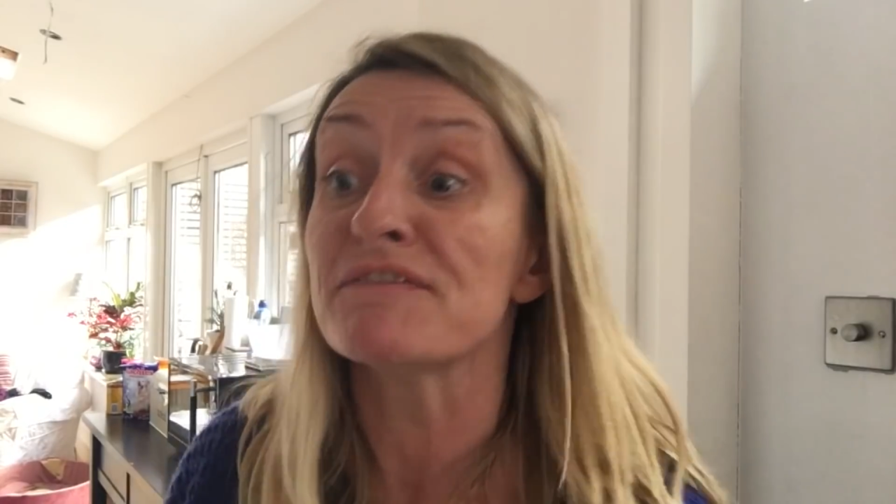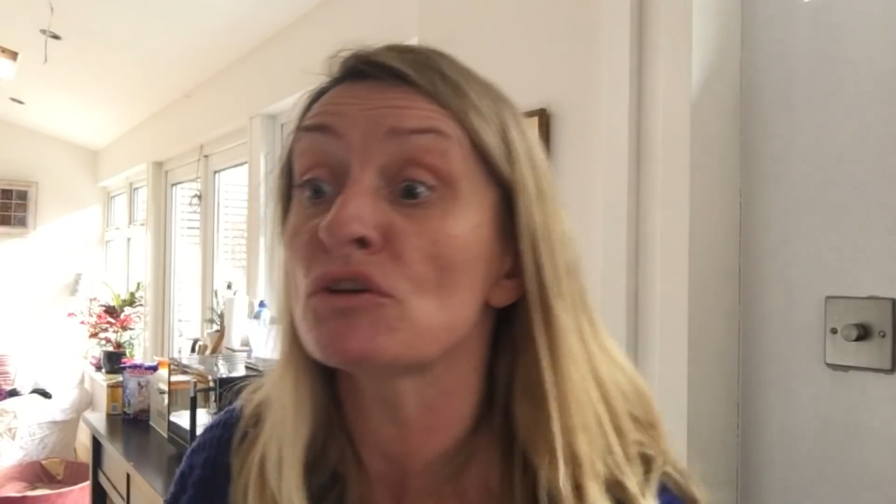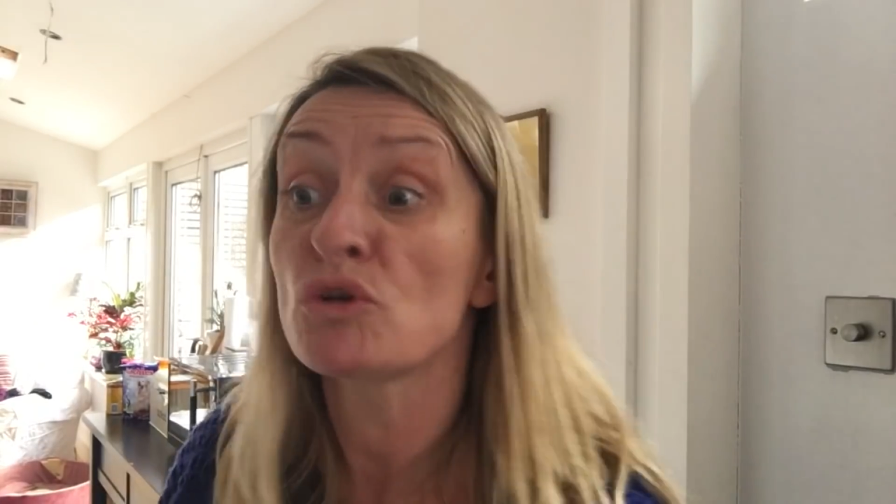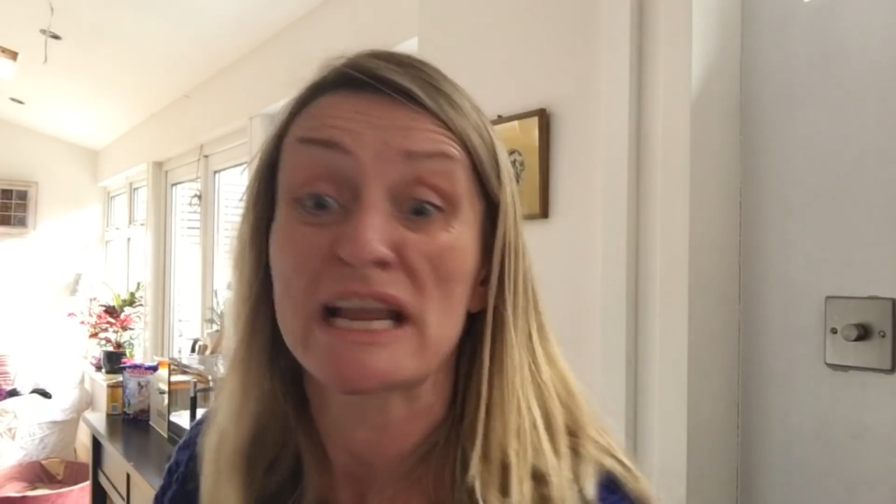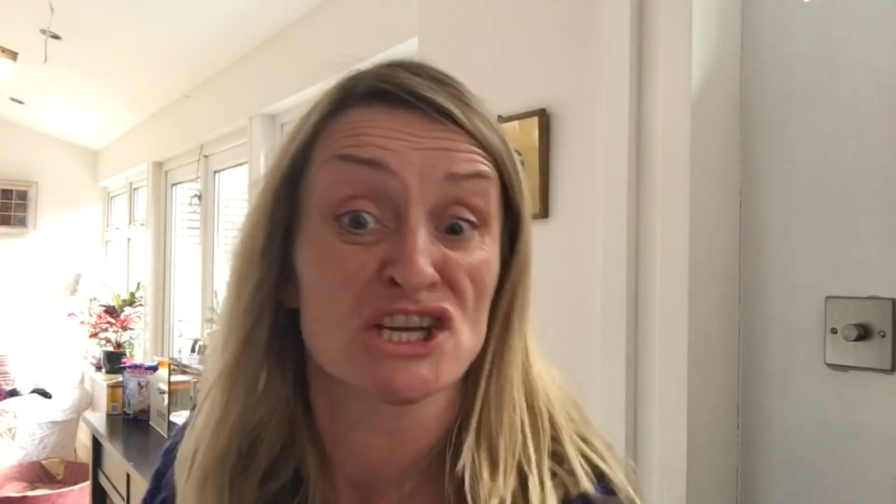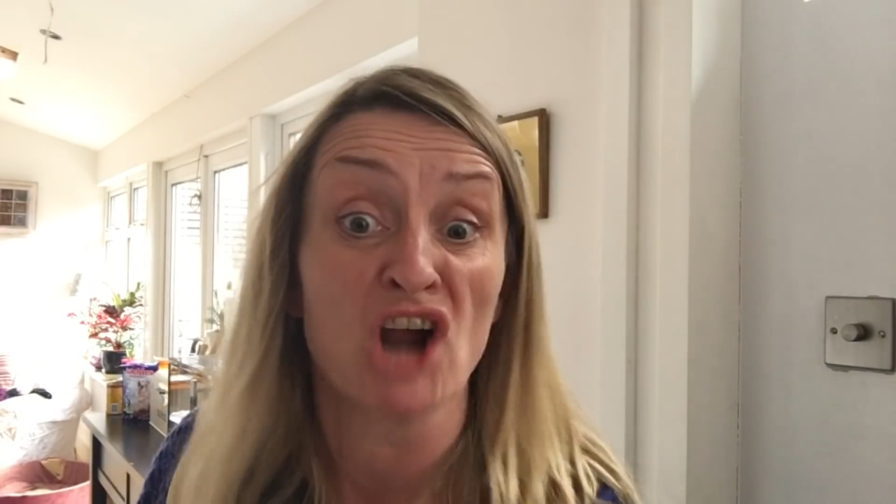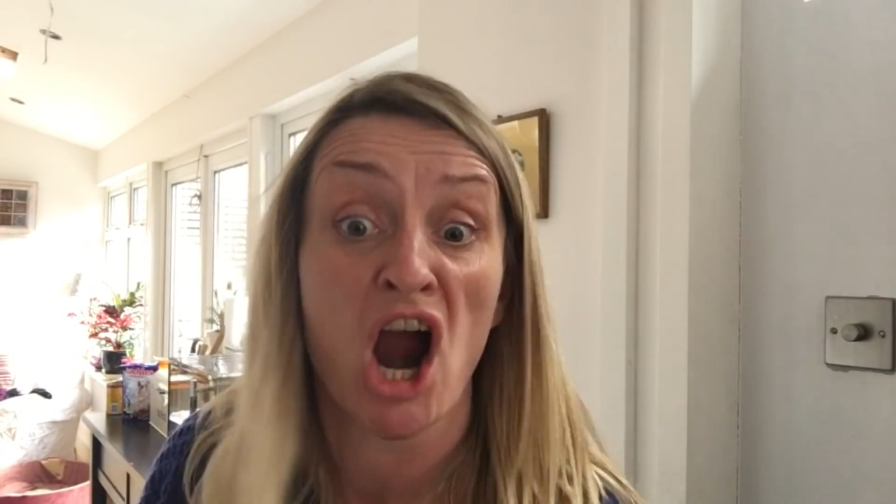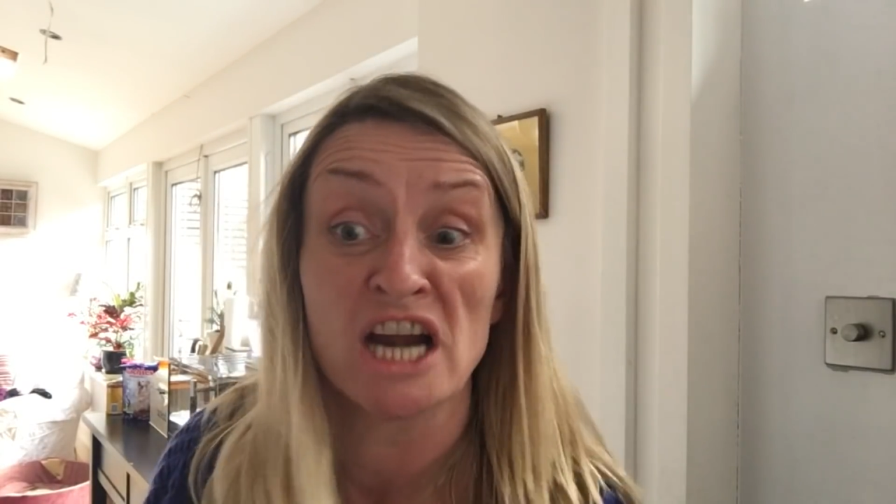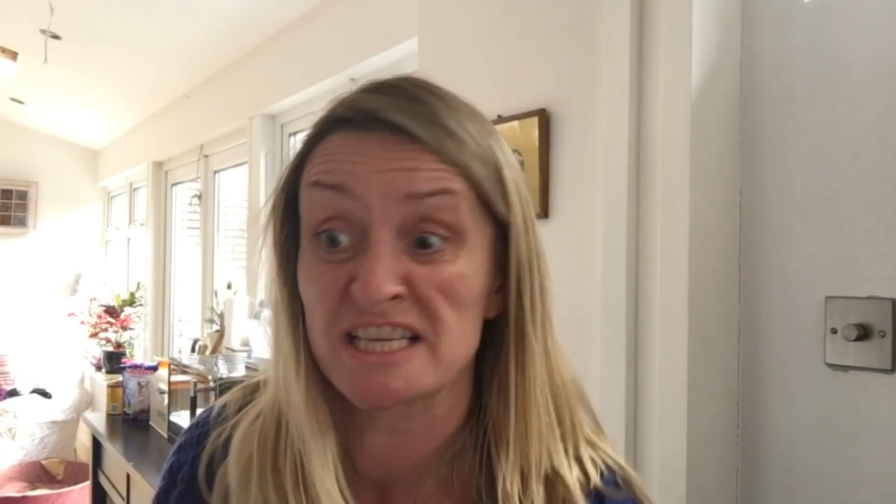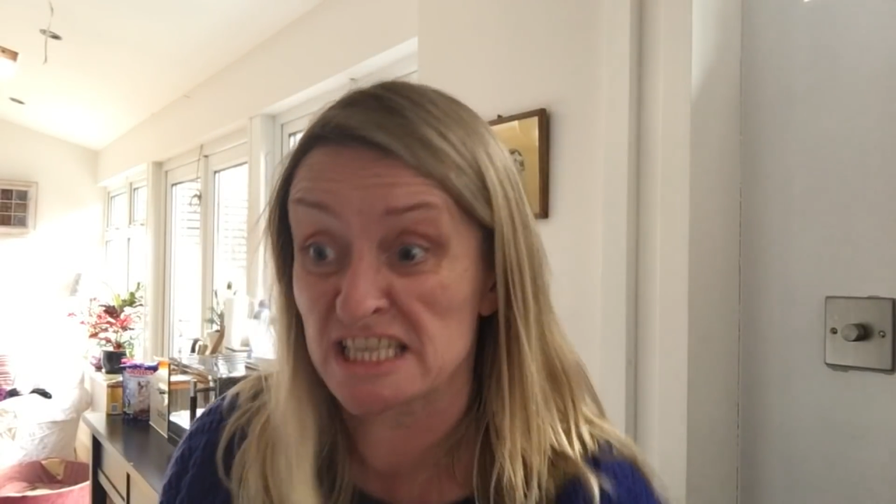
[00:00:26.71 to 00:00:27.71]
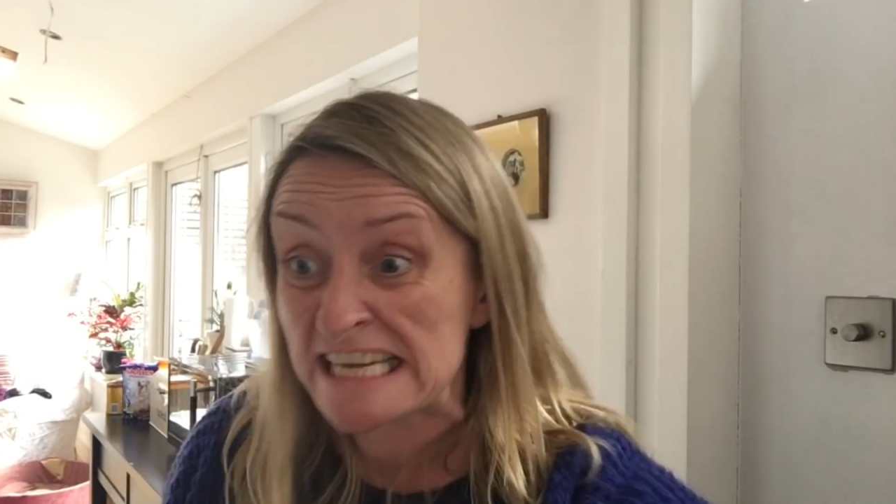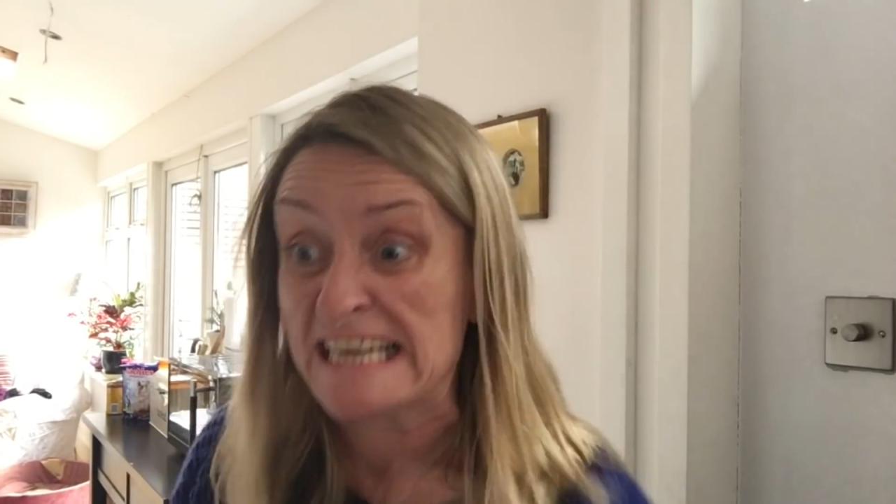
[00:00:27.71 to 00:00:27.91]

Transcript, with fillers: if you do get your arses